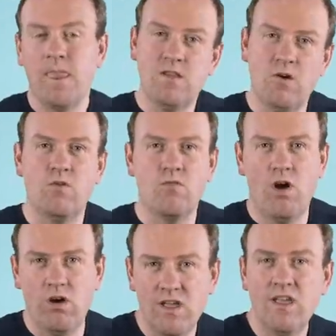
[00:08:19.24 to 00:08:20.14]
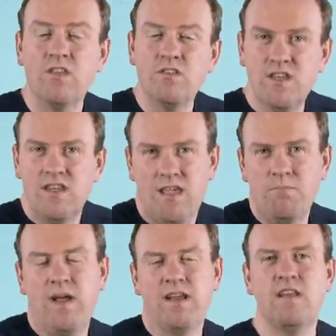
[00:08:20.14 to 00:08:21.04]
No, wrong. You see the
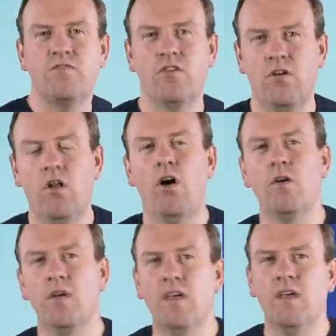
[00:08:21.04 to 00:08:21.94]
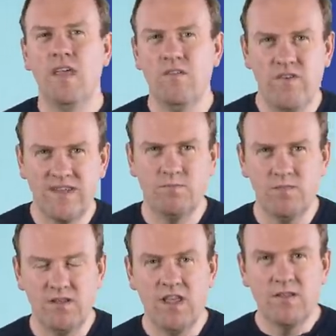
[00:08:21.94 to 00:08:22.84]
impact after a long investment.